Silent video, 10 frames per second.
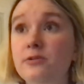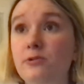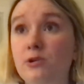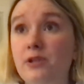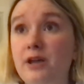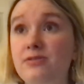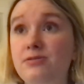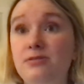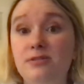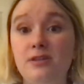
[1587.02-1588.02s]
like,
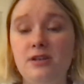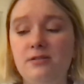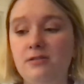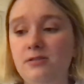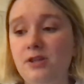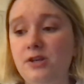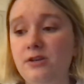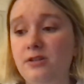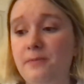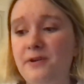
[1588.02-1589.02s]

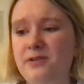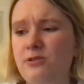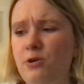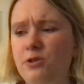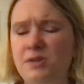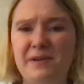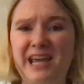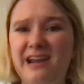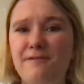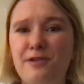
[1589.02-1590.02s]
the
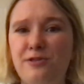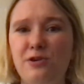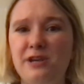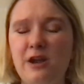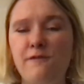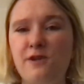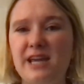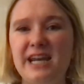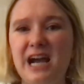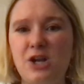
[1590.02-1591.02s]
beginning of the third year for
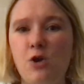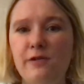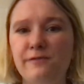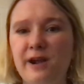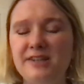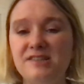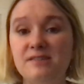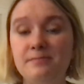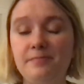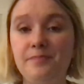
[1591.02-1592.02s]
Kinako and friends.